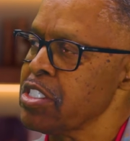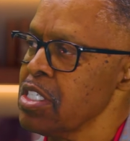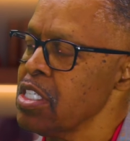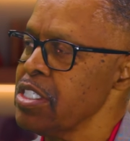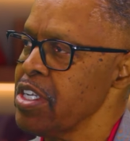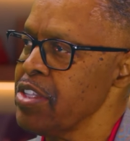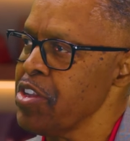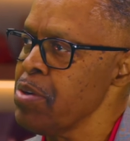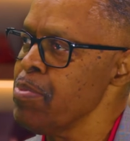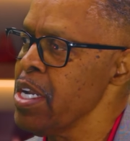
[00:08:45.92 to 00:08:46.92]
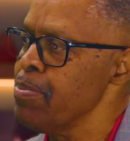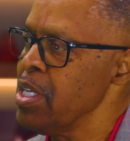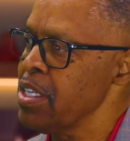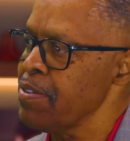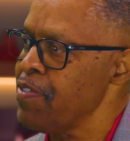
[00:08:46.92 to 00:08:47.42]
there may have been
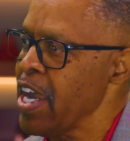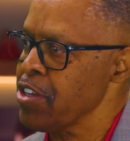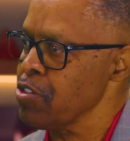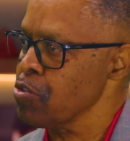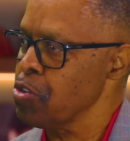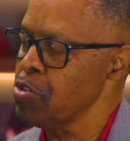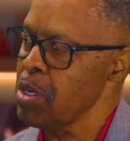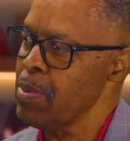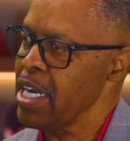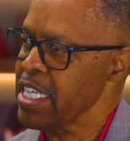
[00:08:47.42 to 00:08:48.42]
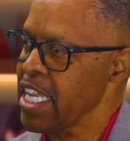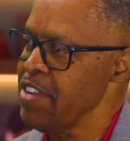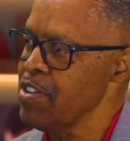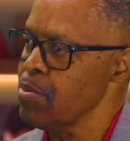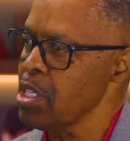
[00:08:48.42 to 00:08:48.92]
a fighter or two that might have gave
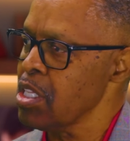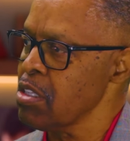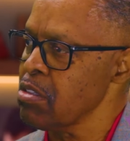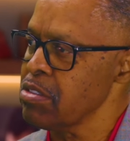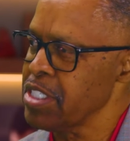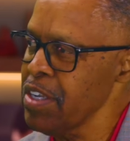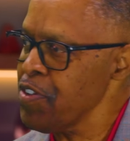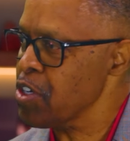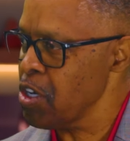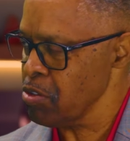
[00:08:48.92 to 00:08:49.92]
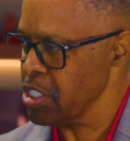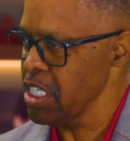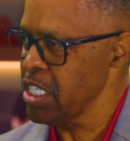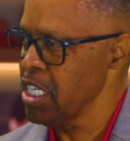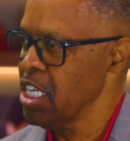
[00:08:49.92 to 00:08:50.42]
him a little
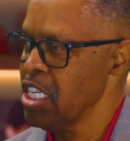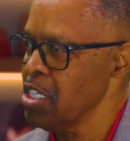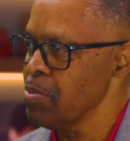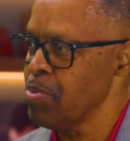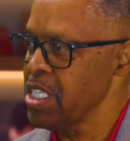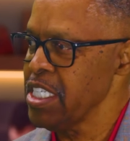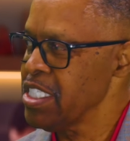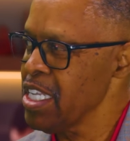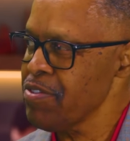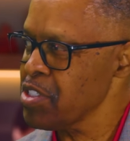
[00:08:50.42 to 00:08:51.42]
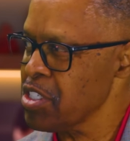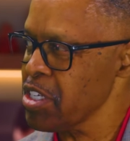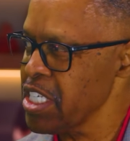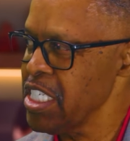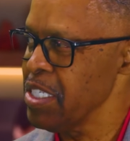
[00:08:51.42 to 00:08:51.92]
difficulty, but he's never took
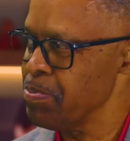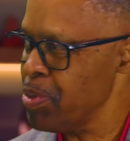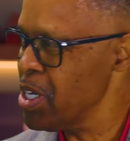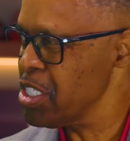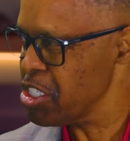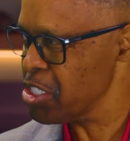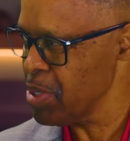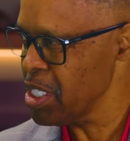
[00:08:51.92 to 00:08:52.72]
any punishment.